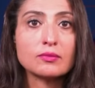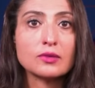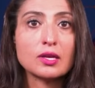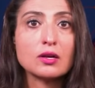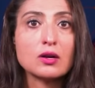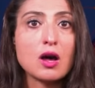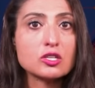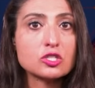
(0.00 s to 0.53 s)

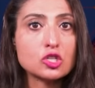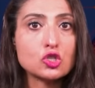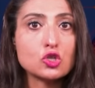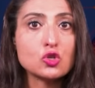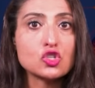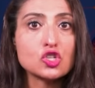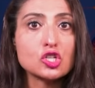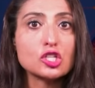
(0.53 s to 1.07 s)

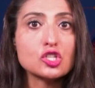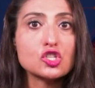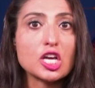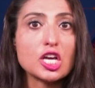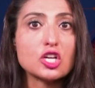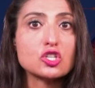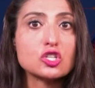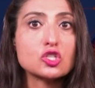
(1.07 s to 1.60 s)
Constitutional
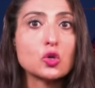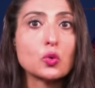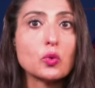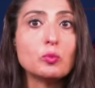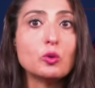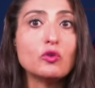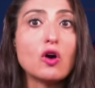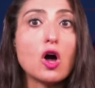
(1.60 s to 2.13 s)
changes to
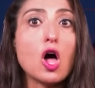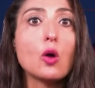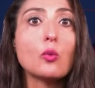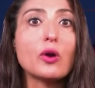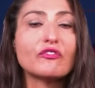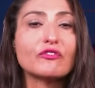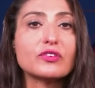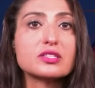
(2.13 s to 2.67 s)
remove all
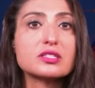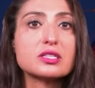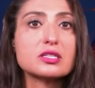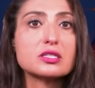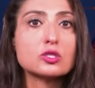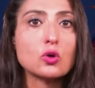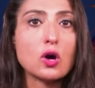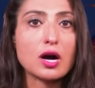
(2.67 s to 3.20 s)
references
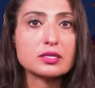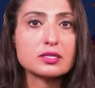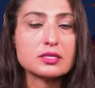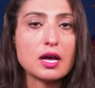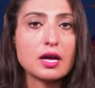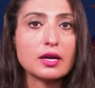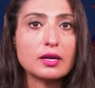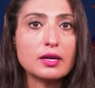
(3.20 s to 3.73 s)
to
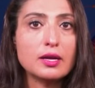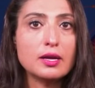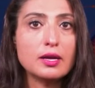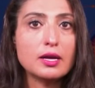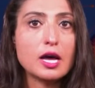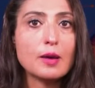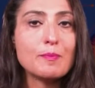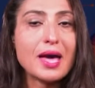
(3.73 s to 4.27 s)
Artsakh,
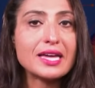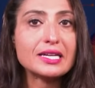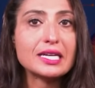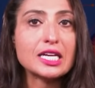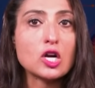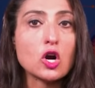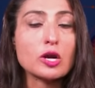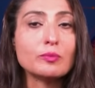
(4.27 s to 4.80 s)
abandoning
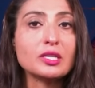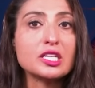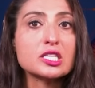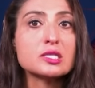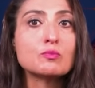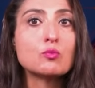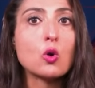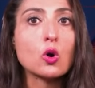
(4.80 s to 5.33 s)
Armenia's
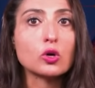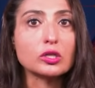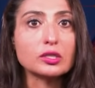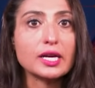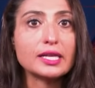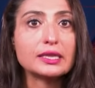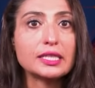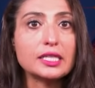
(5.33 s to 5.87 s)
moral
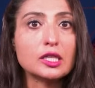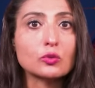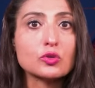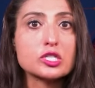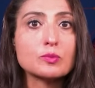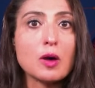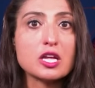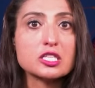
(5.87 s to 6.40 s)
and legal
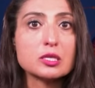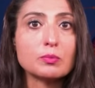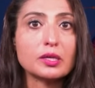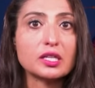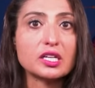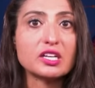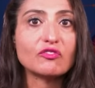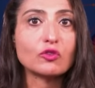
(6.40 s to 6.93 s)

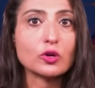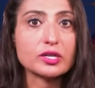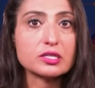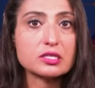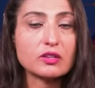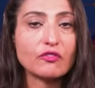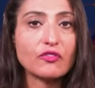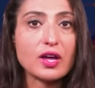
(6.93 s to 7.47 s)
responsibility for its
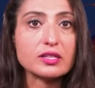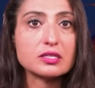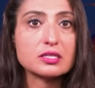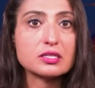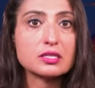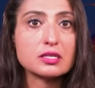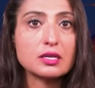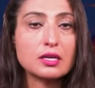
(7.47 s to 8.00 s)

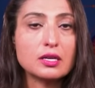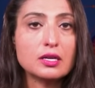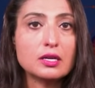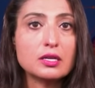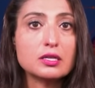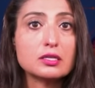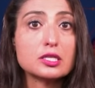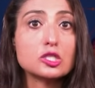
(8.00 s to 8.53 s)
defense,
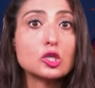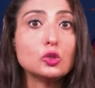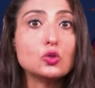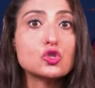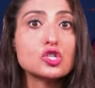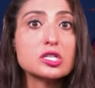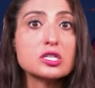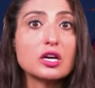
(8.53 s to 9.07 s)

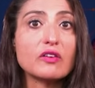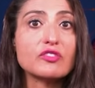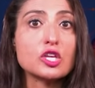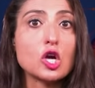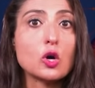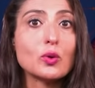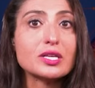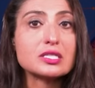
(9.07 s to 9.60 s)
dissolution of the
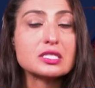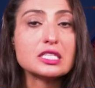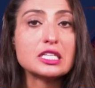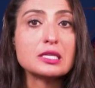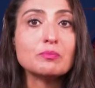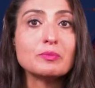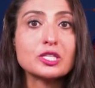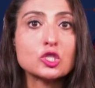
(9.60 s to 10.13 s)
OSCE
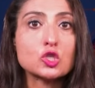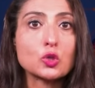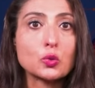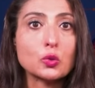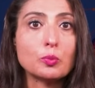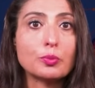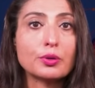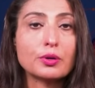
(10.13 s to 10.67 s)
Minsk Group,